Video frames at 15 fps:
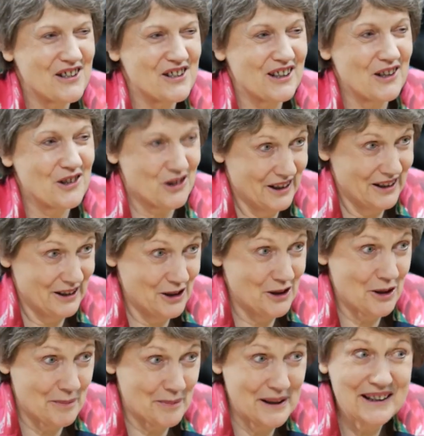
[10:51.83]
discussion in the
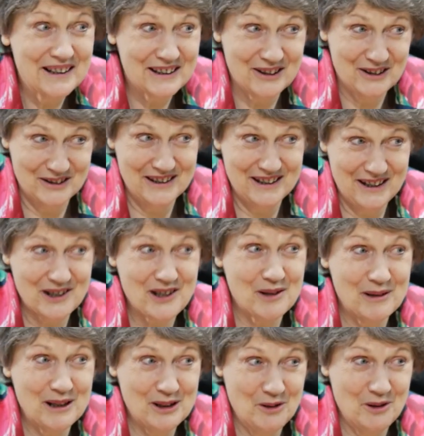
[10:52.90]
European
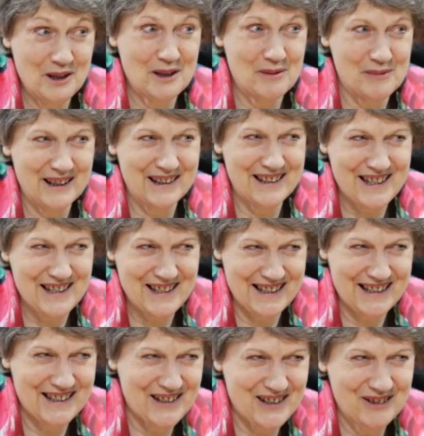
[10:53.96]
context to be talking about these
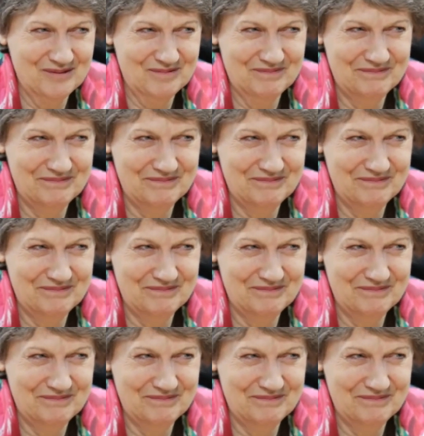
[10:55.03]
things.